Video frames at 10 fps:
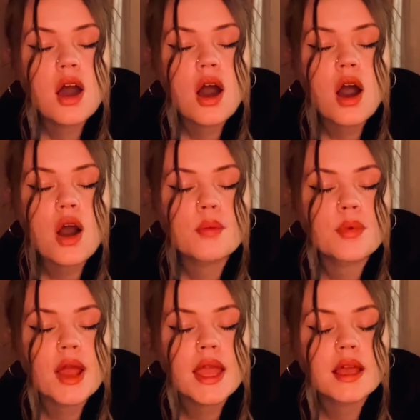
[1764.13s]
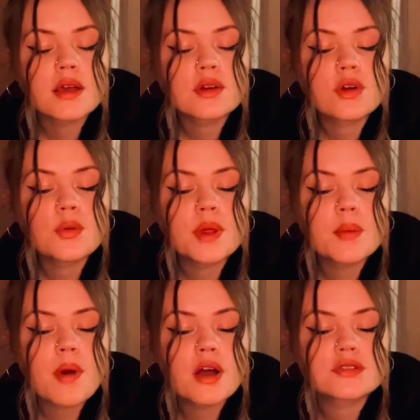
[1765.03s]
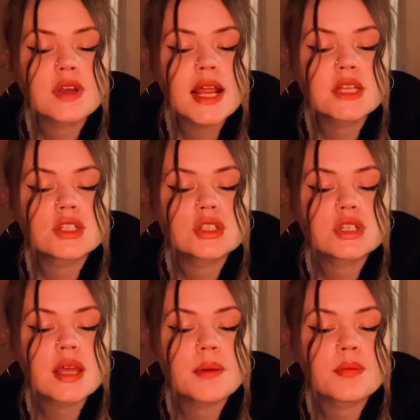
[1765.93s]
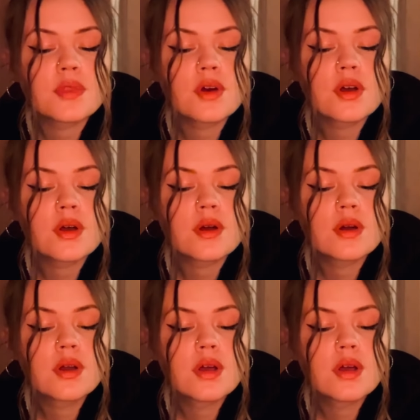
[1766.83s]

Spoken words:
Heartbreak. Could have been a past relationship that